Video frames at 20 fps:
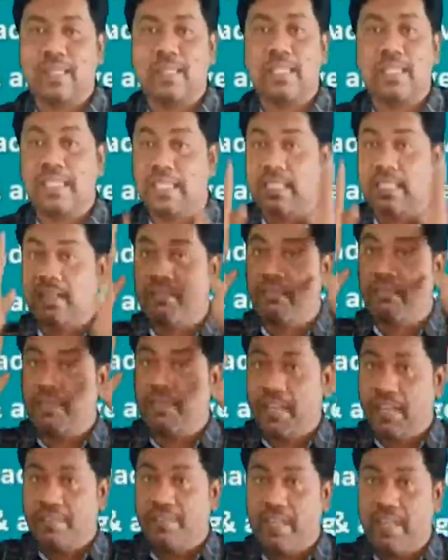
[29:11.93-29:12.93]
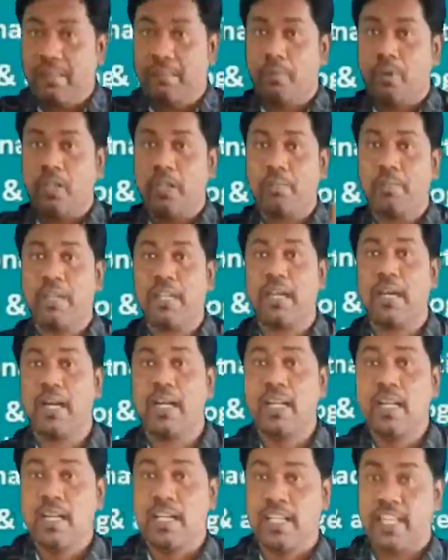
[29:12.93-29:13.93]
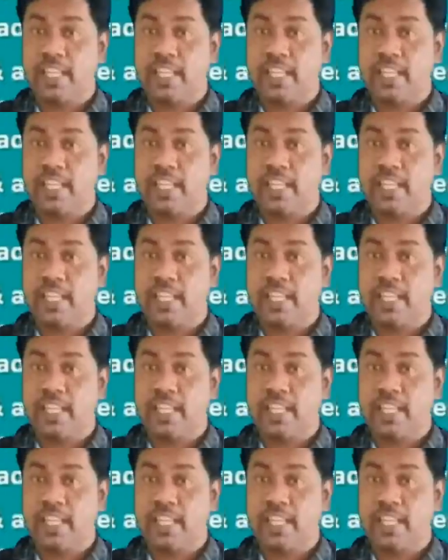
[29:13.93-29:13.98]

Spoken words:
So this is the very important, beta.